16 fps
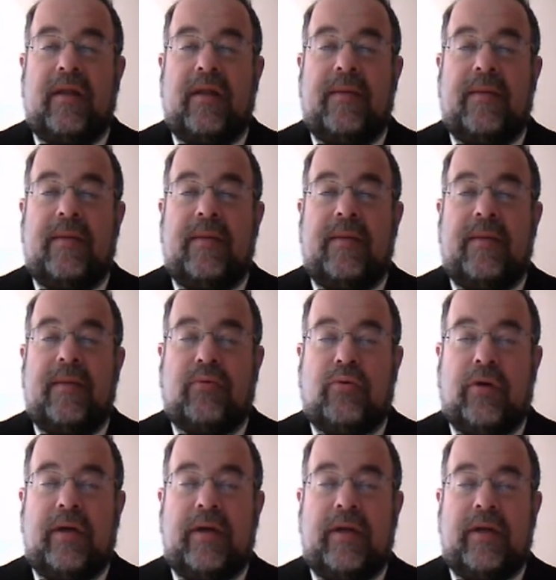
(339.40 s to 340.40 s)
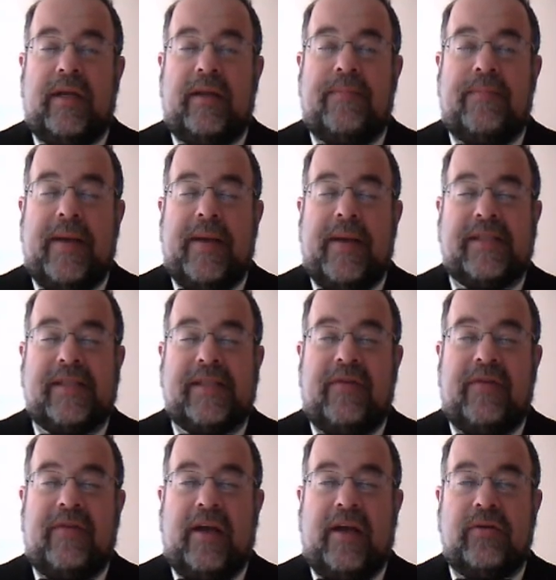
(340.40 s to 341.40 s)
the most important and the basic
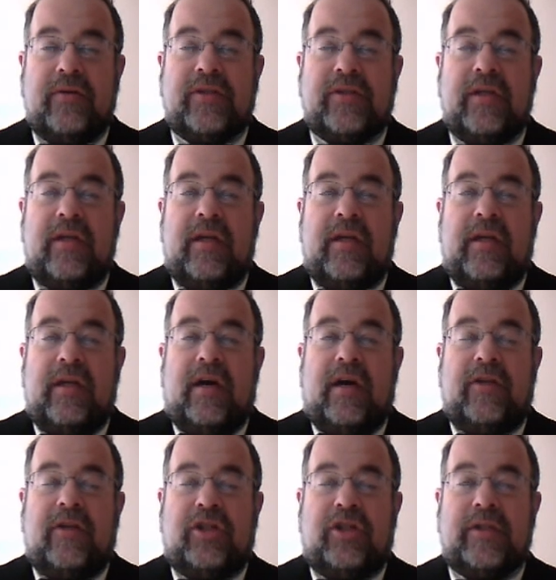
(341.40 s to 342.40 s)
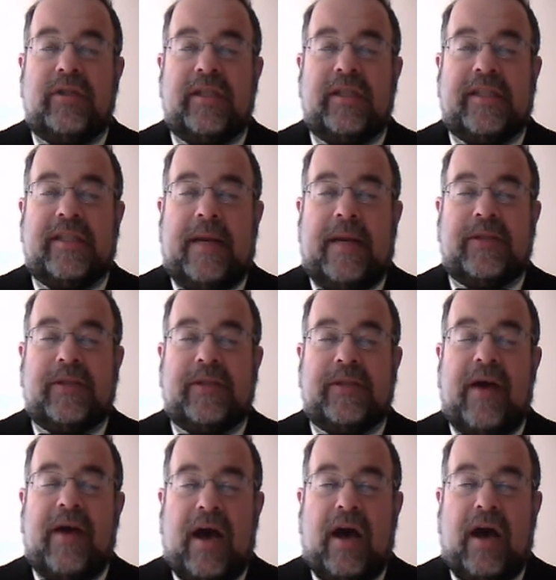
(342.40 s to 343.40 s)
values of the Jewish conception
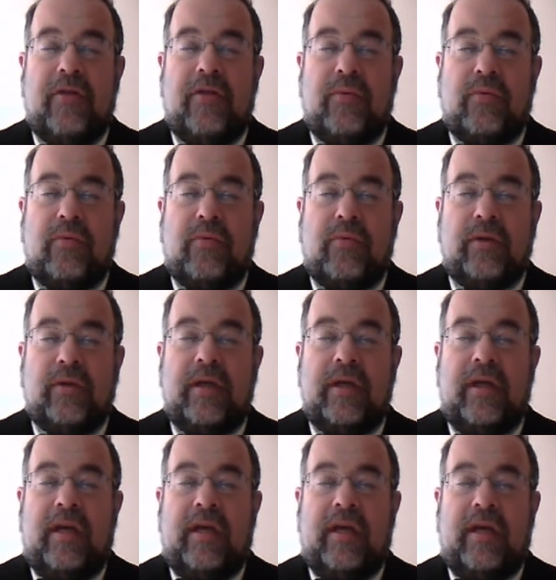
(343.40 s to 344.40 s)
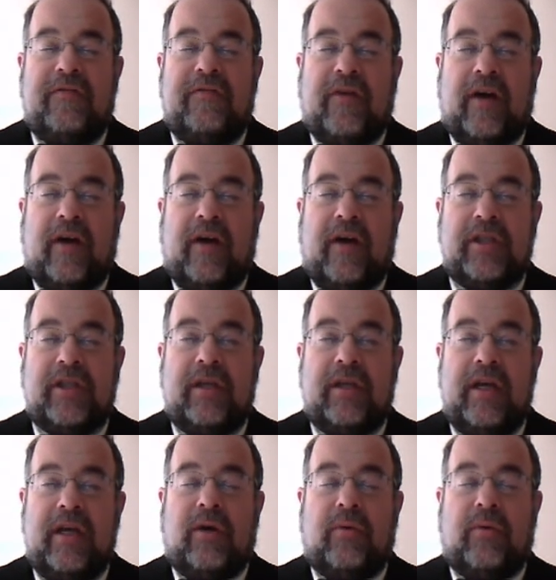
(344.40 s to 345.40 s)
of how the world can function
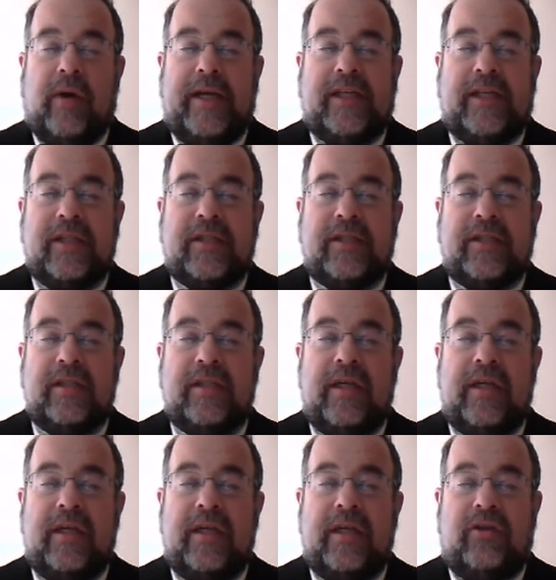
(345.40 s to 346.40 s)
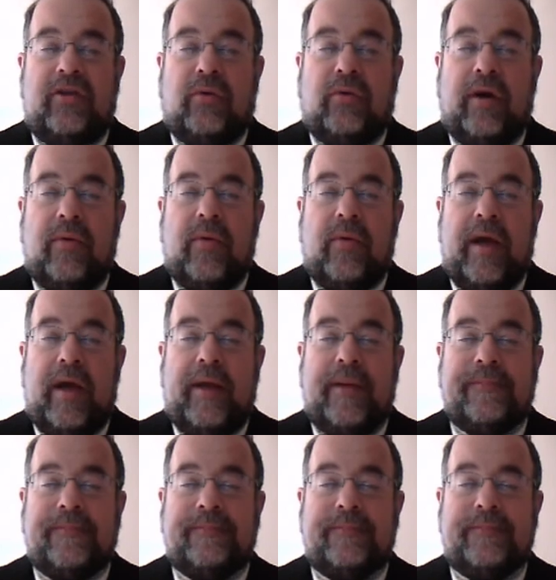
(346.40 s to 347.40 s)
in a righteous and enduring way.
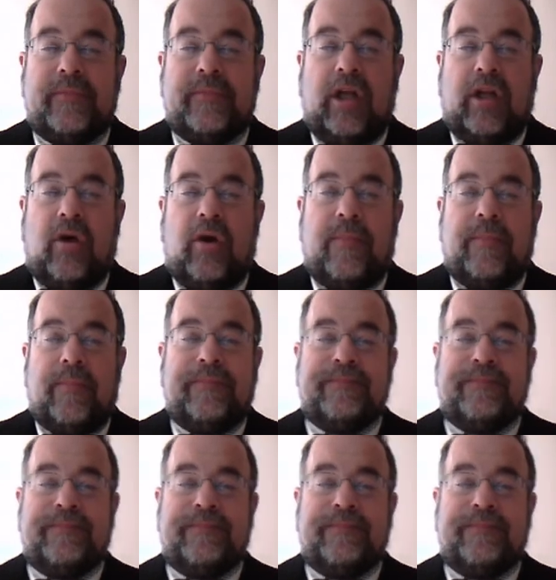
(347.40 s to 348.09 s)
Shalom.